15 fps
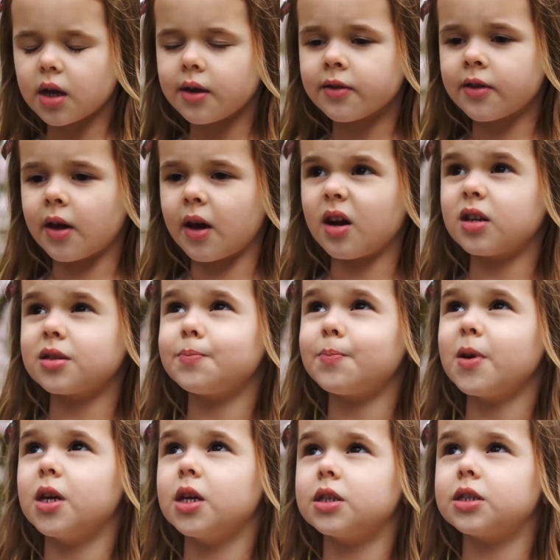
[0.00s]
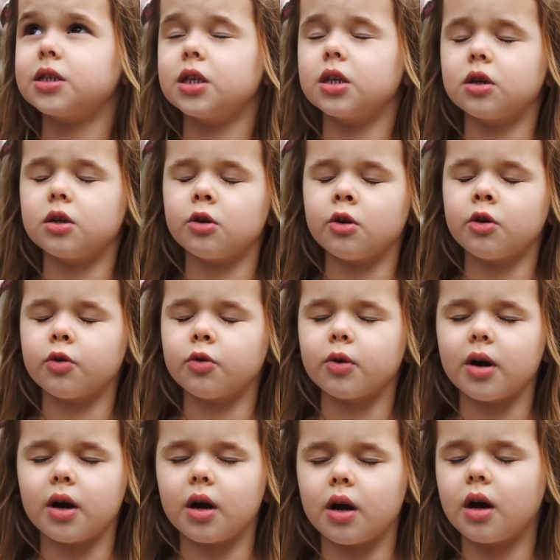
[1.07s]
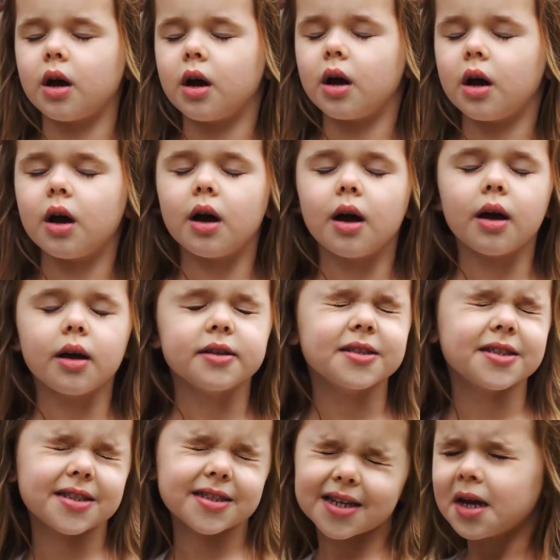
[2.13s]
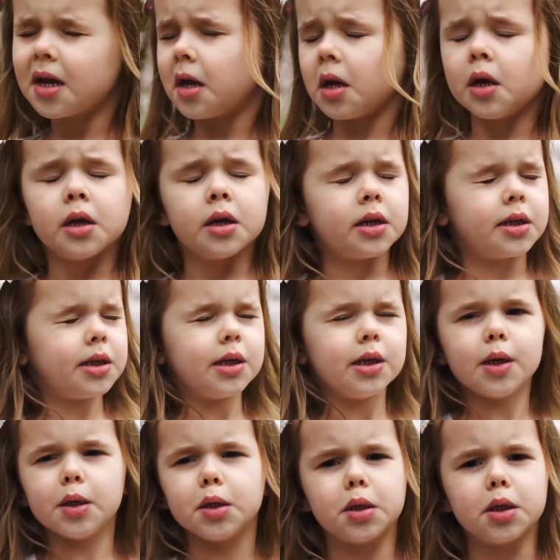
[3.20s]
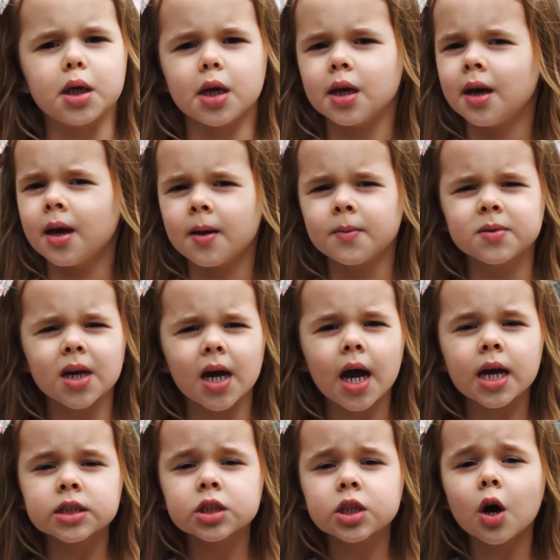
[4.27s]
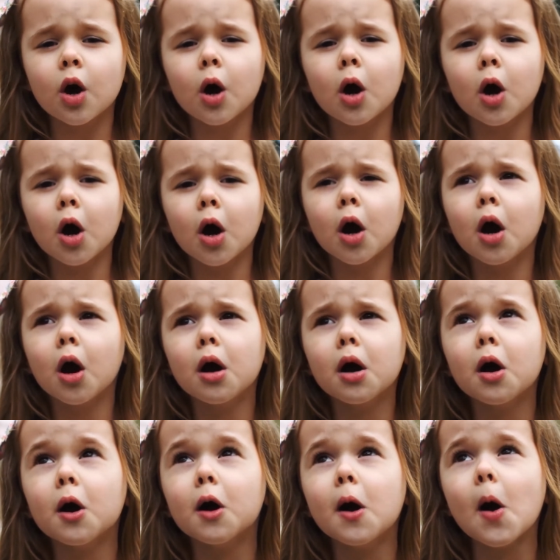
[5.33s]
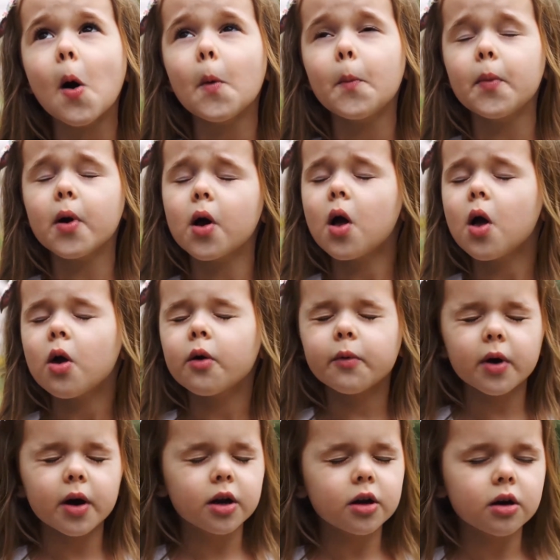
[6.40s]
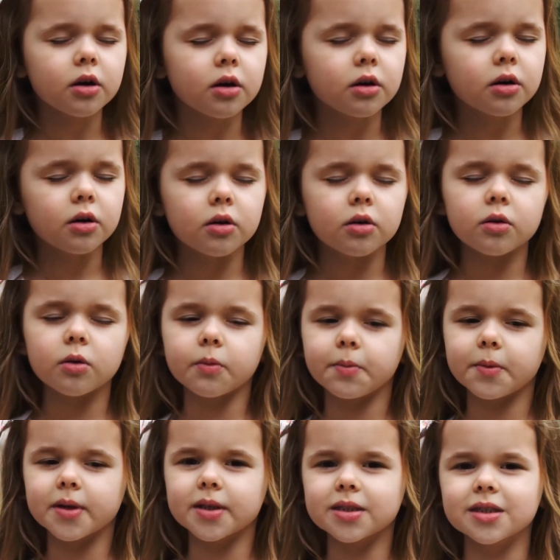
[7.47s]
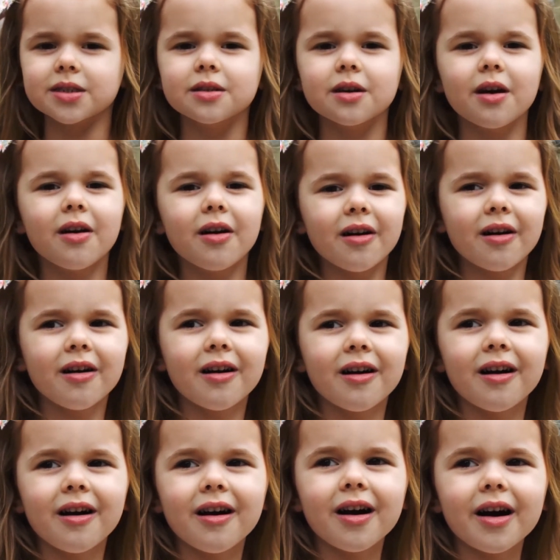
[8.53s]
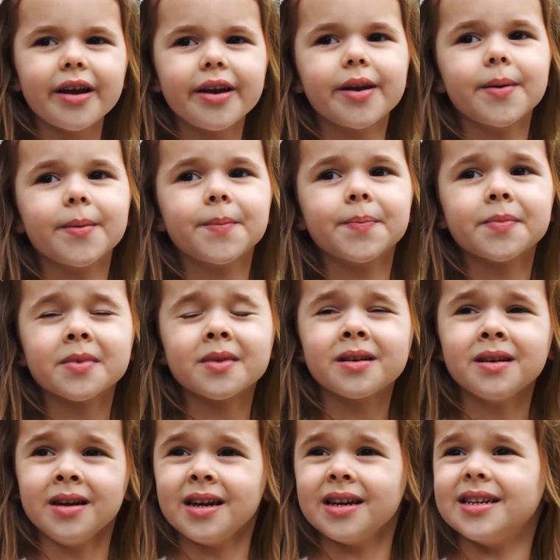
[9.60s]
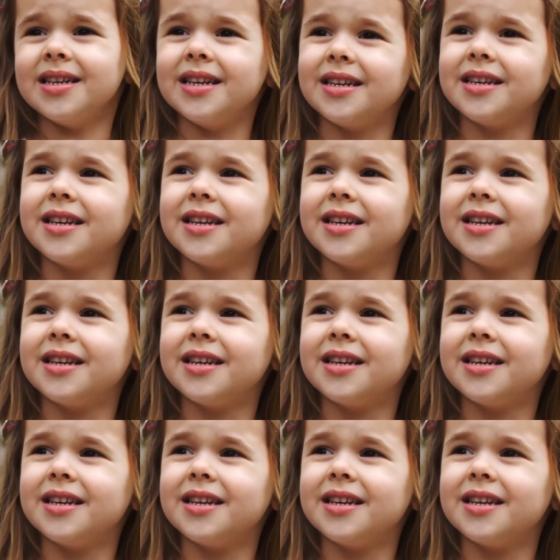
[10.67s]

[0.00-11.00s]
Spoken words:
there is peace in Christ. He gives us hope when hope is gone. He